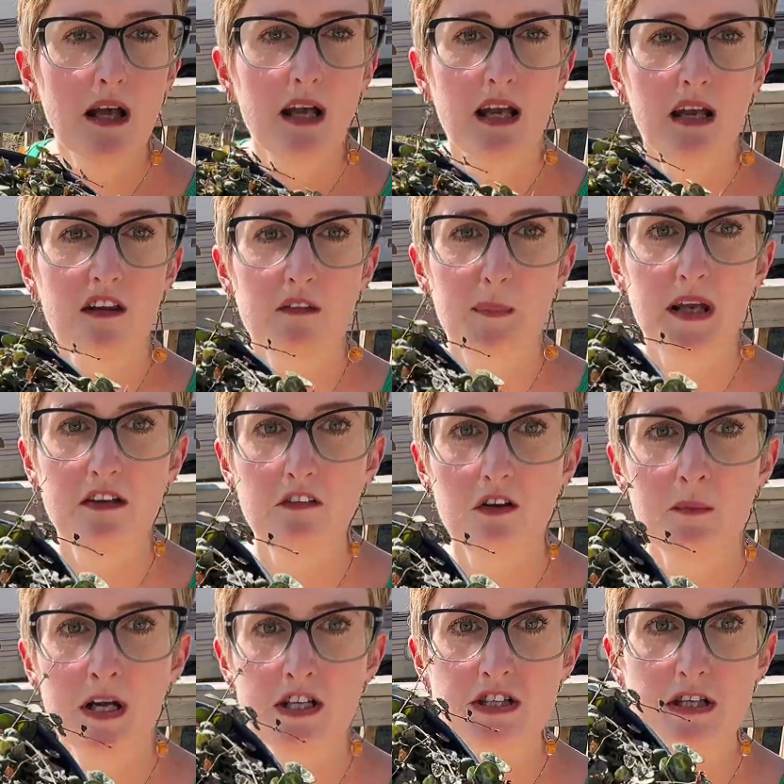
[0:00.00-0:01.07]
It spent
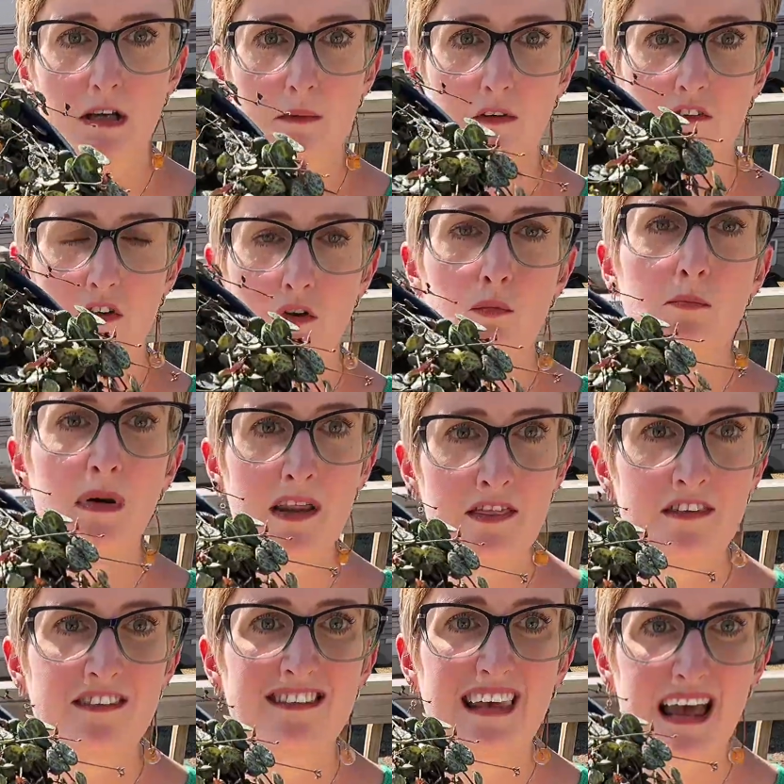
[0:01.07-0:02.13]
2 months